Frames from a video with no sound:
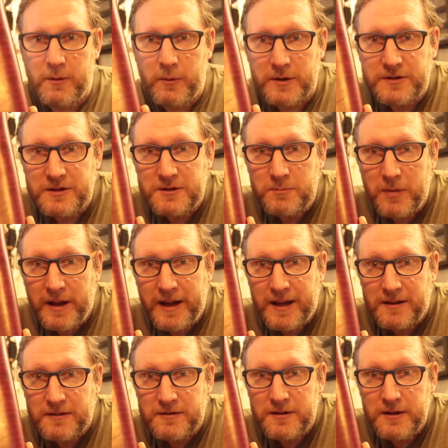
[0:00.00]
Wessex
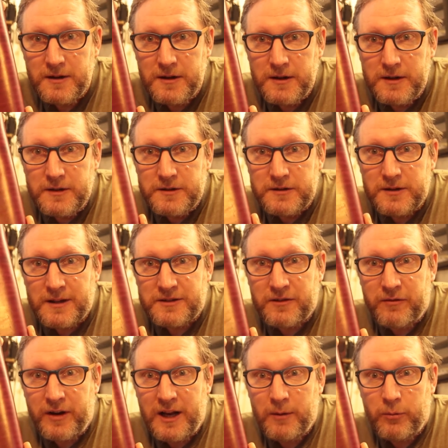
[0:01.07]
Blades, so that's
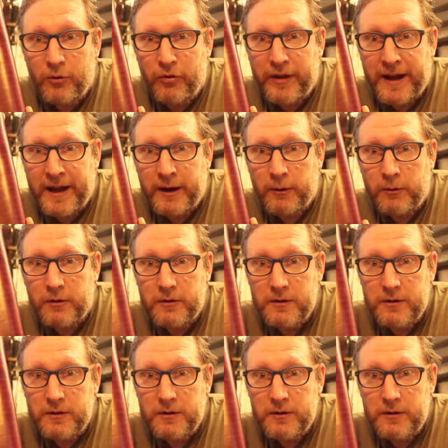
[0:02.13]
available now.